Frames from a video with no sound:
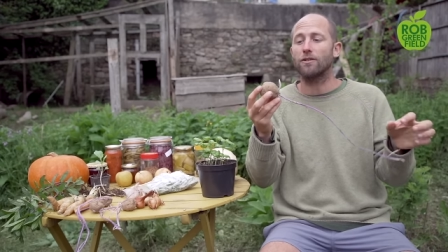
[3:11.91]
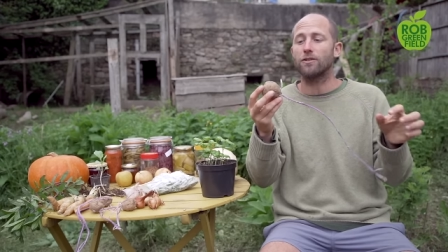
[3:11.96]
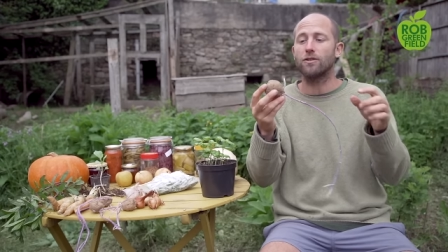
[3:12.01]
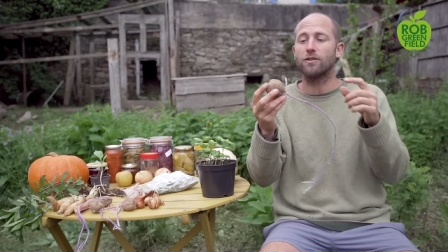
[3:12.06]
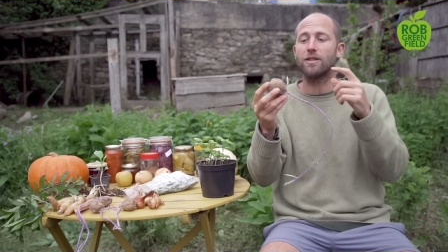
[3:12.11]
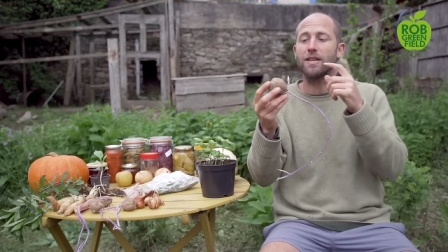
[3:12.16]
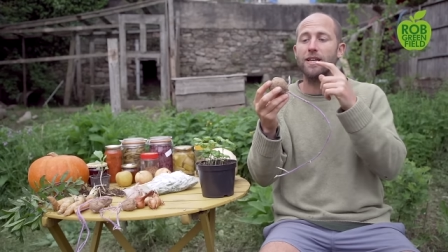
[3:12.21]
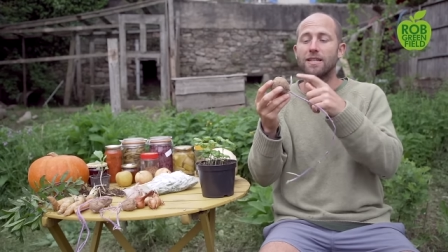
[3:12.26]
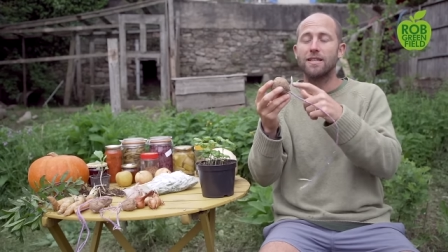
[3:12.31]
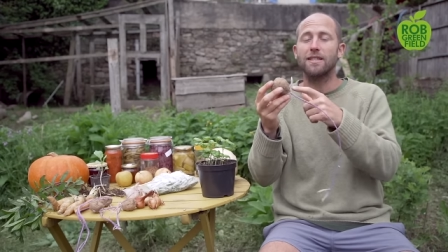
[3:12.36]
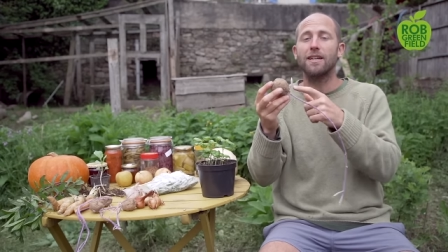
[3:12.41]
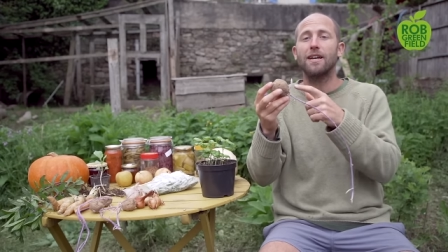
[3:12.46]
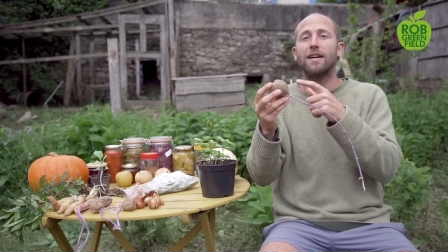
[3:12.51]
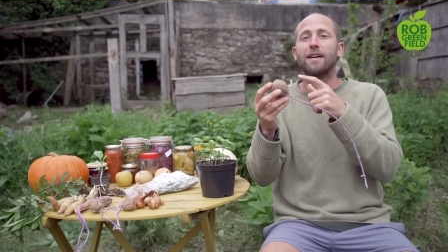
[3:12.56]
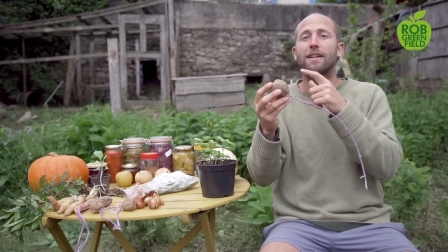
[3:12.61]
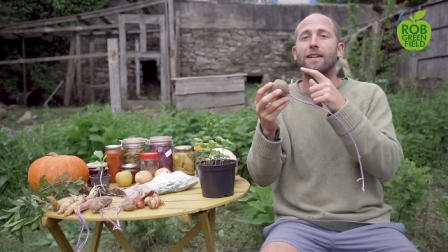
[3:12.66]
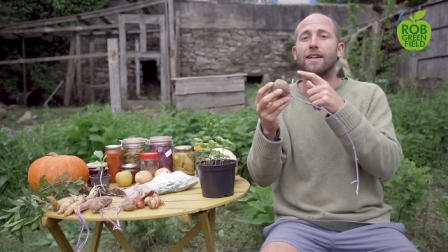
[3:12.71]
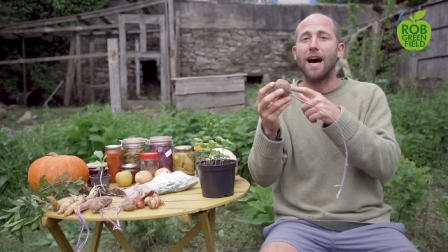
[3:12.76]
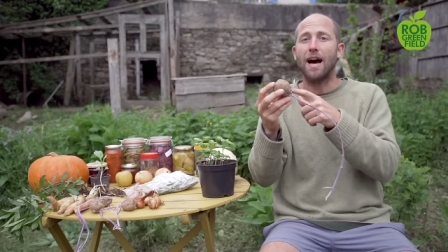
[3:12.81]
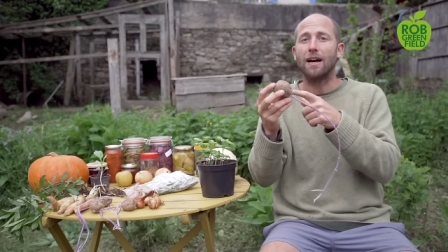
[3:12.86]
So, this
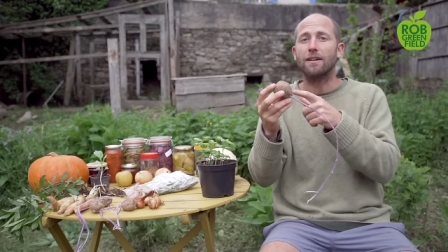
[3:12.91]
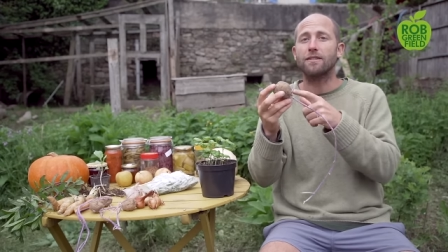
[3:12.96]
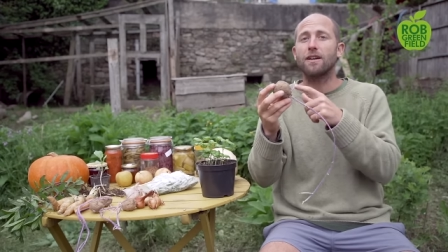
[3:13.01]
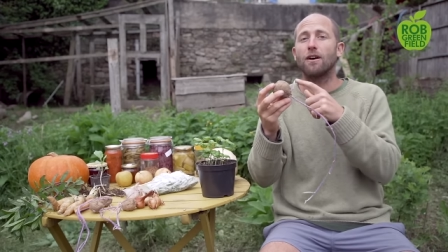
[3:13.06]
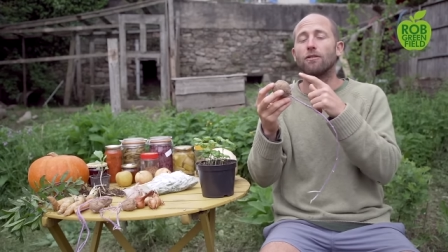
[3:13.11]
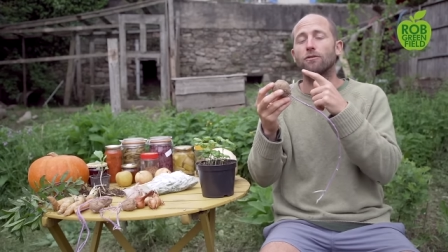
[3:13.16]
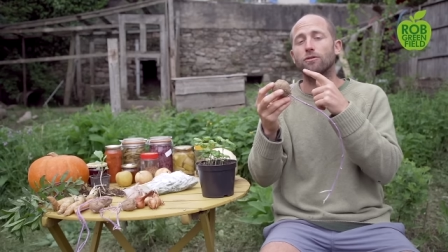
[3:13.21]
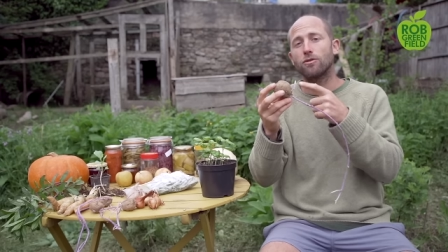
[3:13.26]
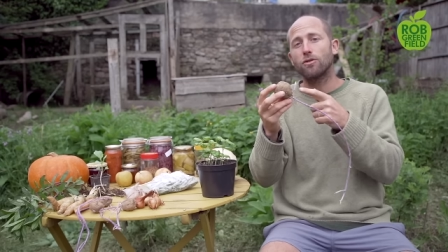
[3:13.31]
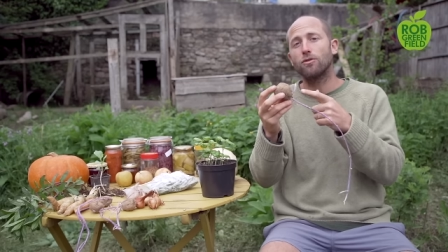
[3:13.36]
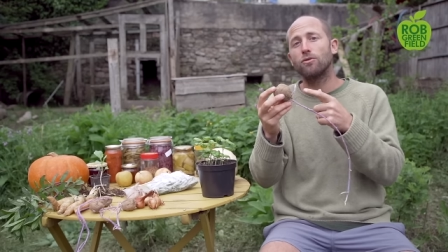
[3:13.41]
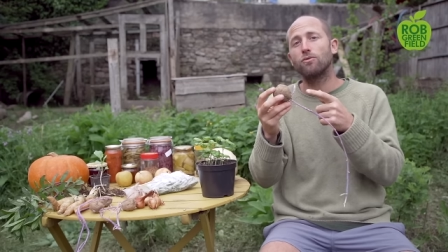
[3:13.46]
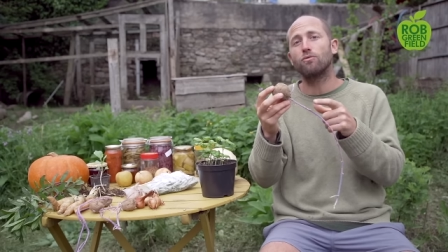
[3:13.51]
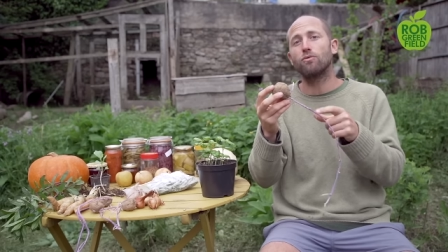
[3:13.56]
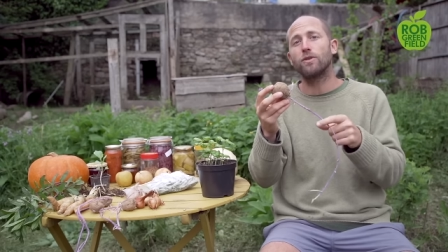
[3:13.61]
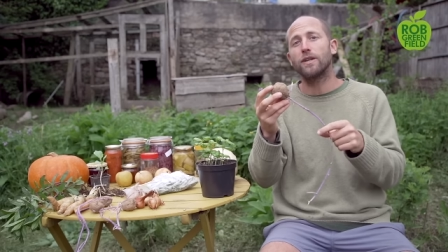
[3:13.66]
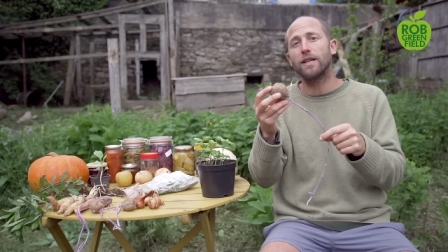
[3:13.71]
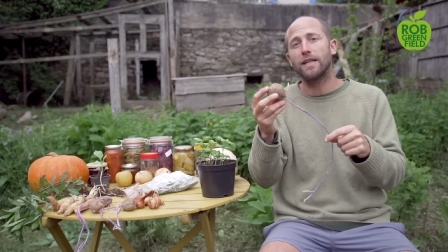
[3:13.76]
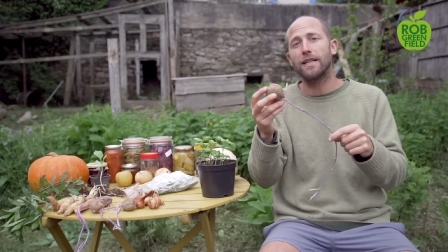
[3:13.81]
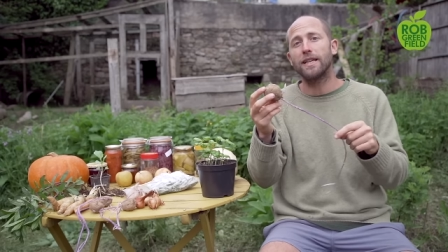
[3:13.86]
knocks out two
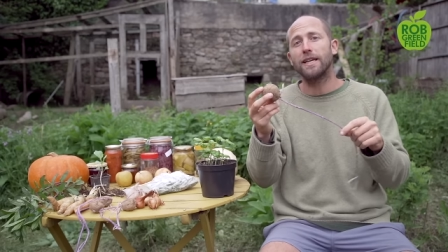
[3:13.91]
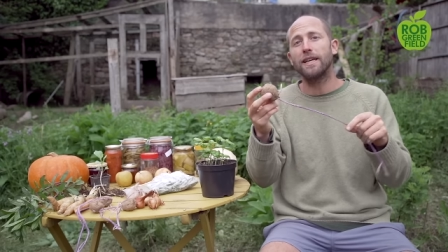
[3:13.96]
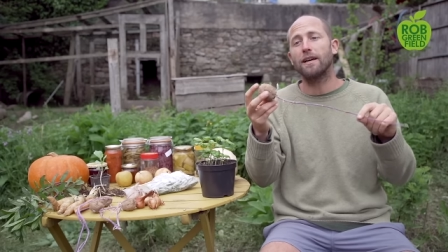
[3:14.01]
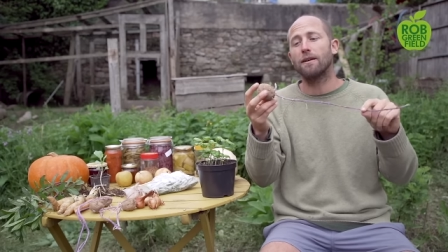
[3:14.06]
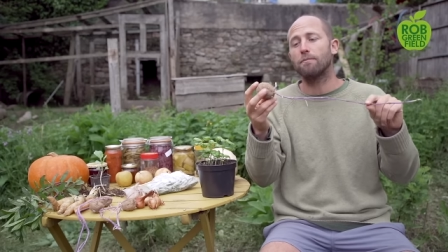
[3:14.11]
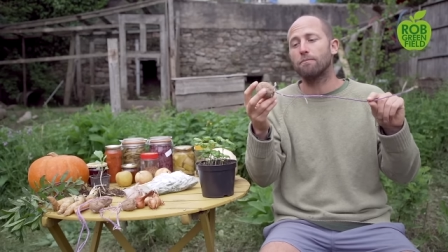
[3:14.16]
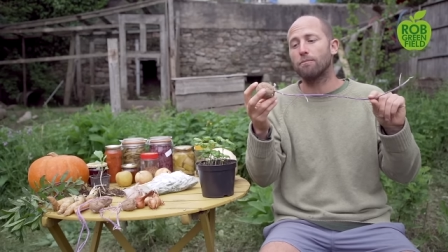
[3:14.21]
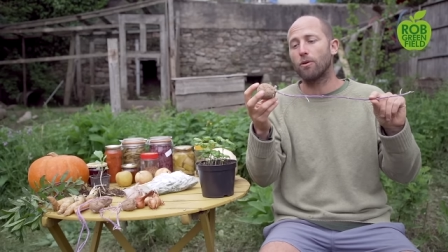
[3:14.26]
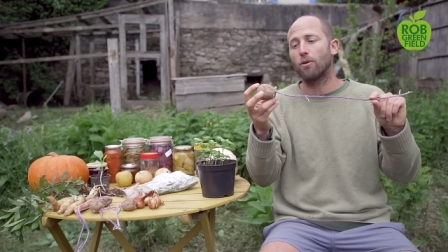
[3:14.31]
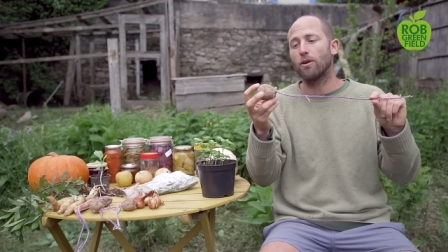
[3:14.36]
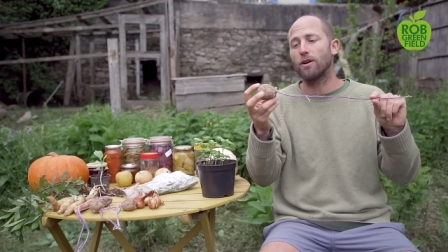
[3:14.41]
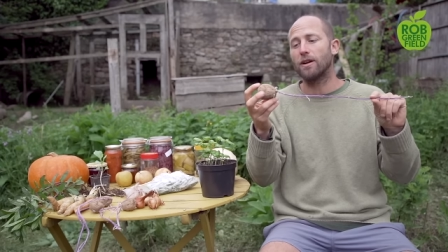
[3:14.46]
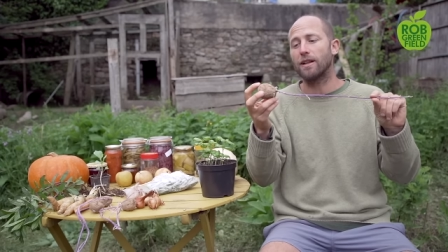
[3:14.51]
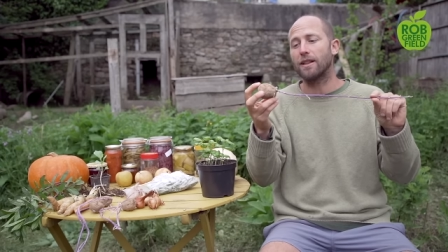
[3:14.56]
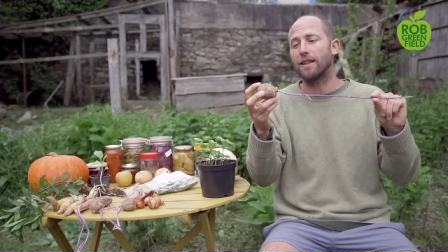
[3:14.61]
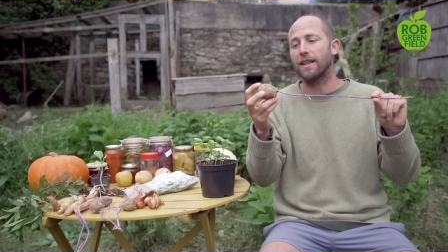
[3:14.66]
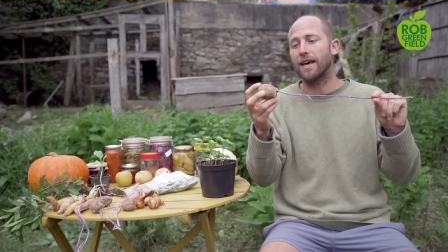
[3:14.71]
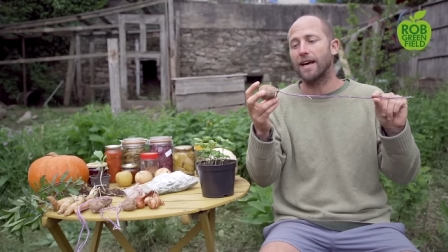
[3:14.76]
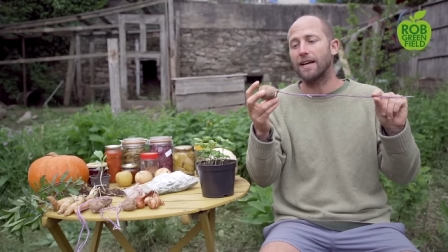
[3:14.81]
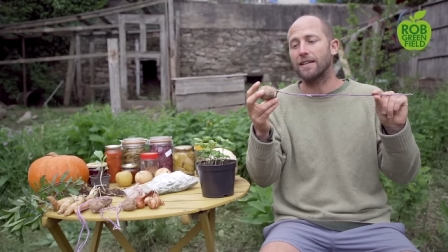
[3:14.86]
really
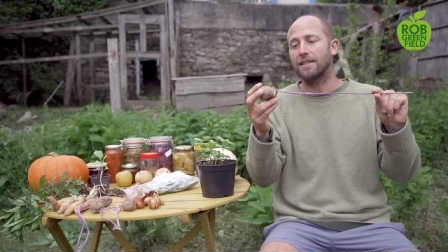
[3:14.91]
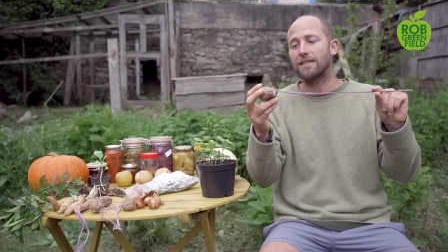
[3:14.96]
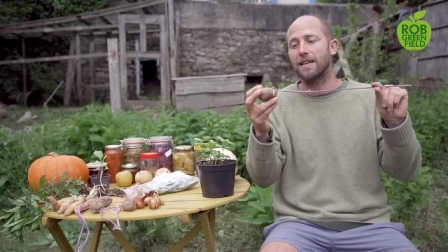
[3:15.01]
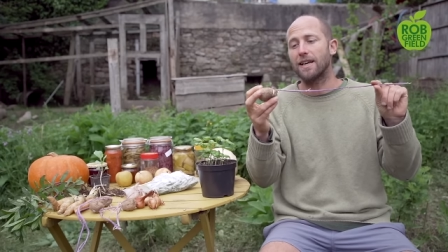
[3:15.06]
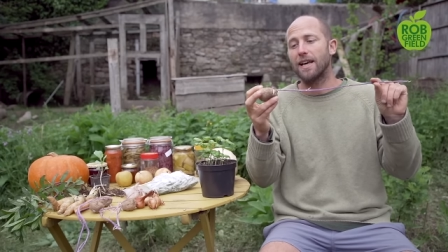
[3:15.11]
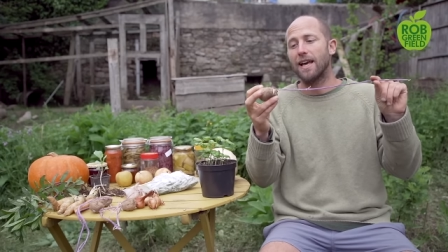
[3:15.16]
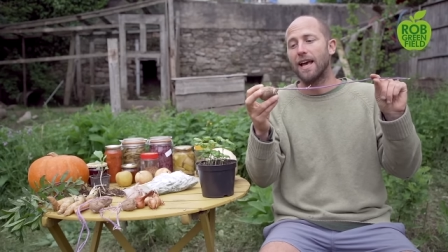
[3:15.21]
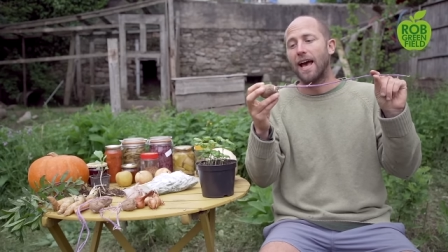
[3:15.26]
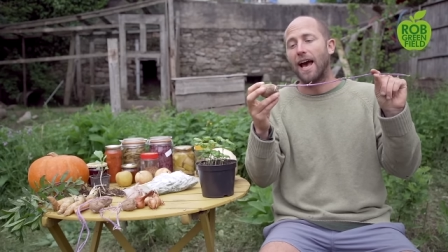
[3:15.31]
important things.